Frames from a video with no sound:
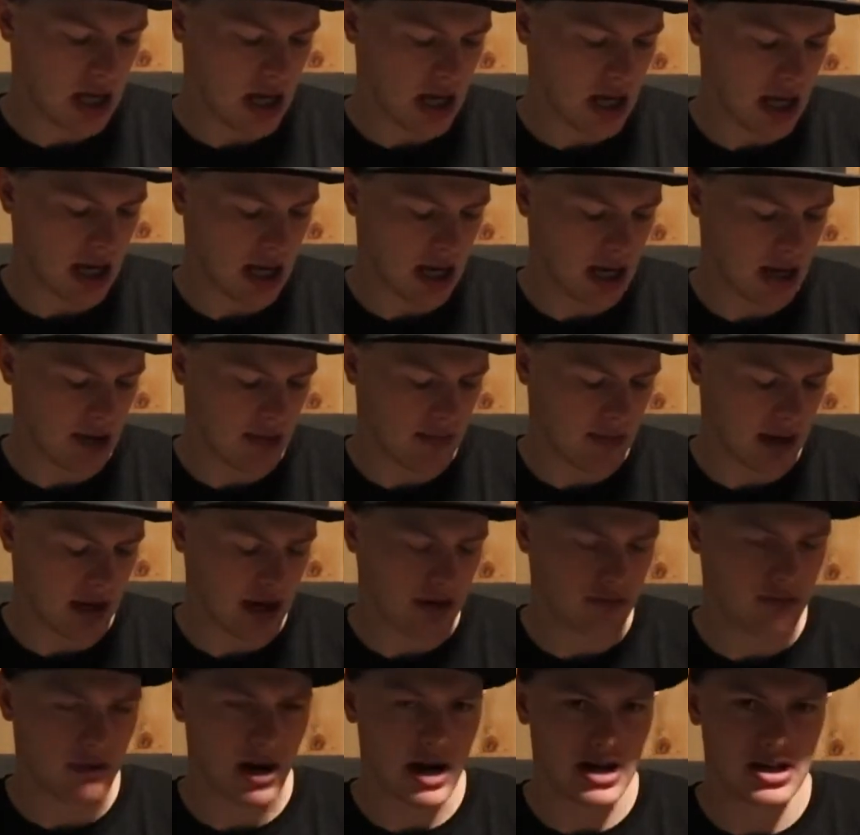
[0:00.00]
And
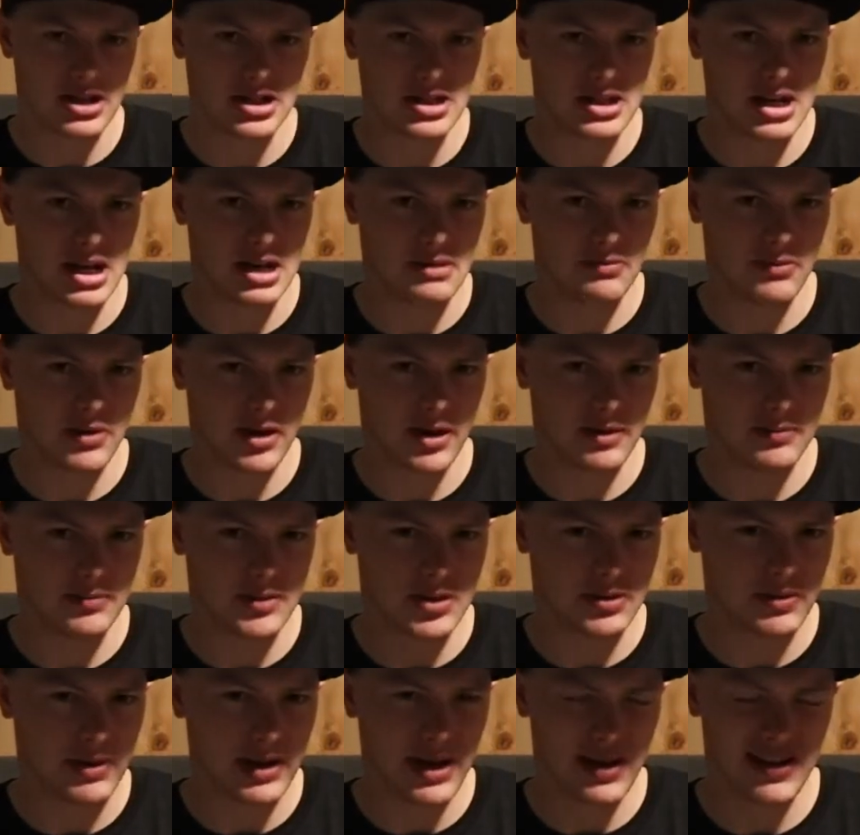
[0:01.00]
it ranges anywhere
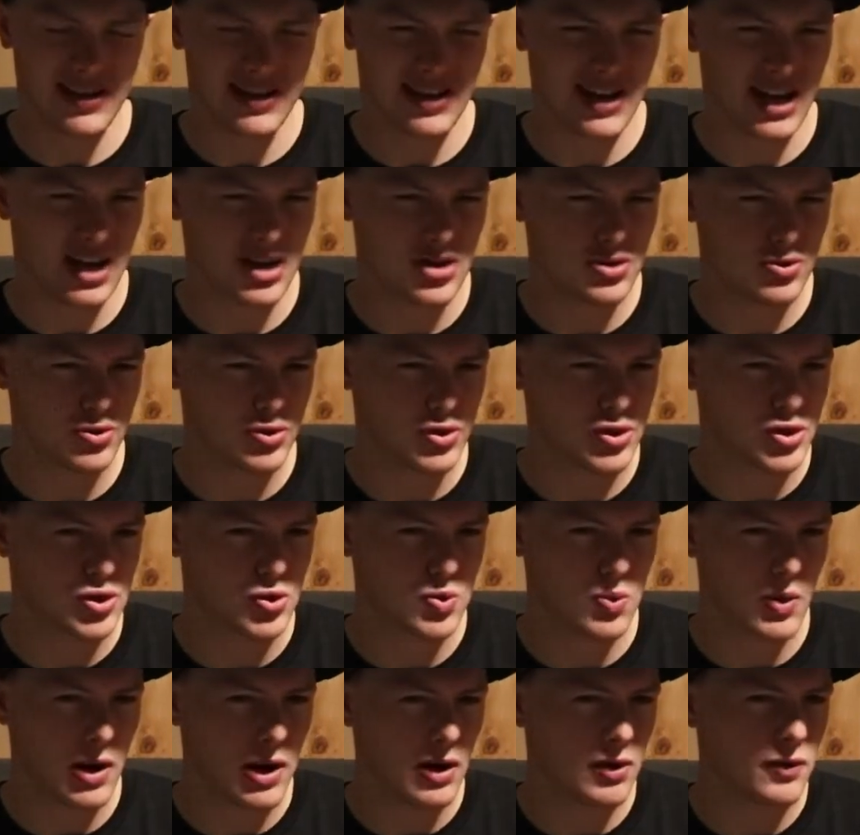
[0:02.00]
between, I think,
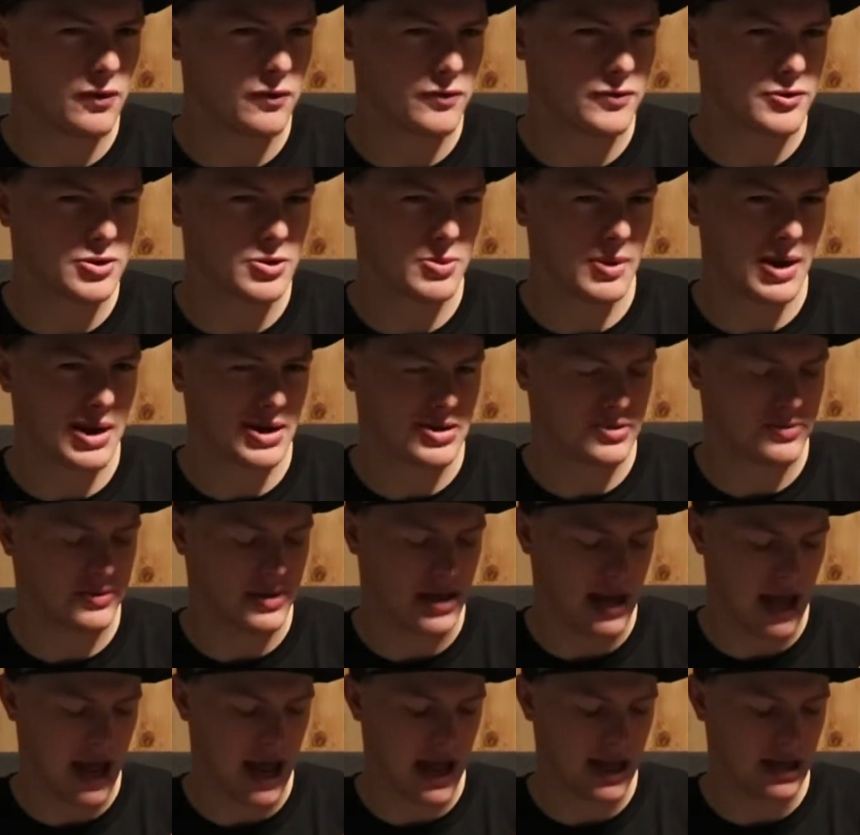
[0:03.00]
112 to
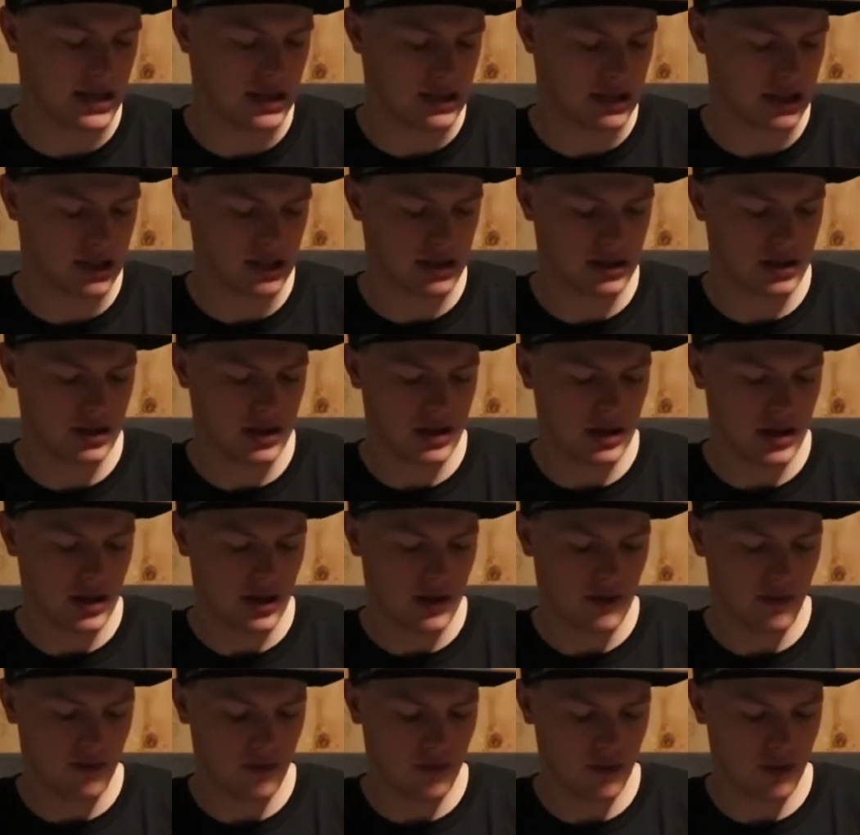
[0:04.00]
108
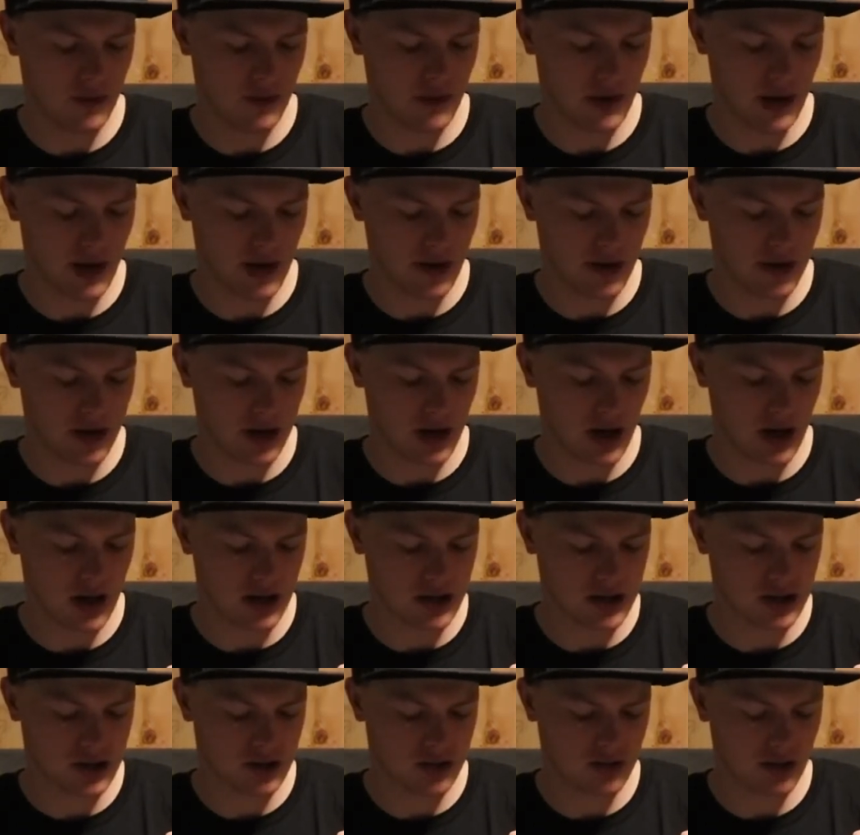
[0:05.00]
for the
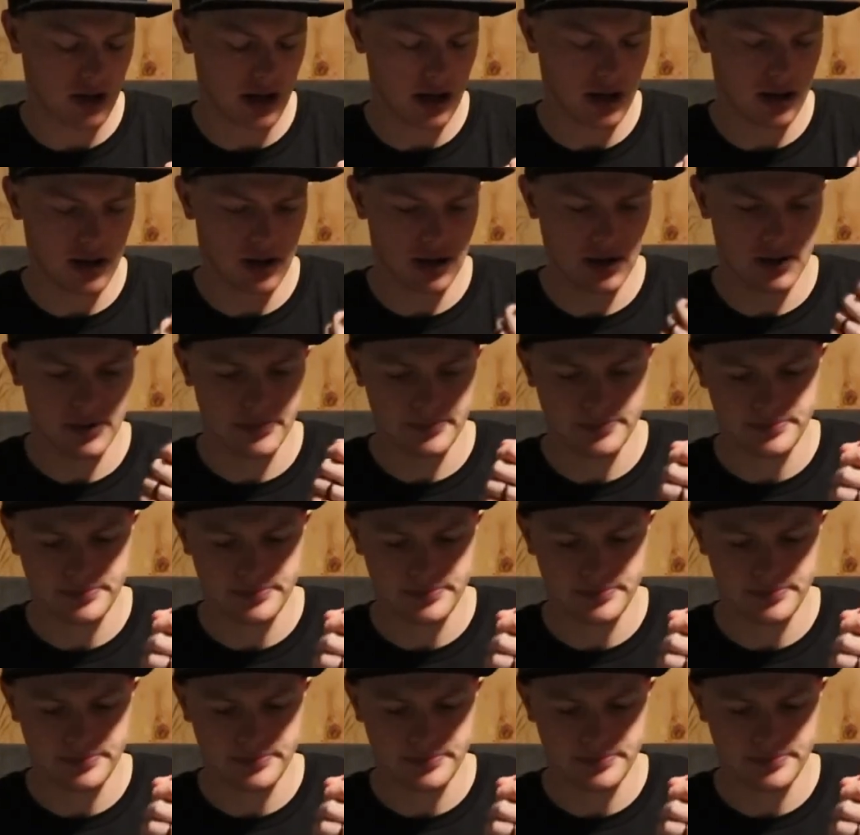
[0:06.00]
cask strength.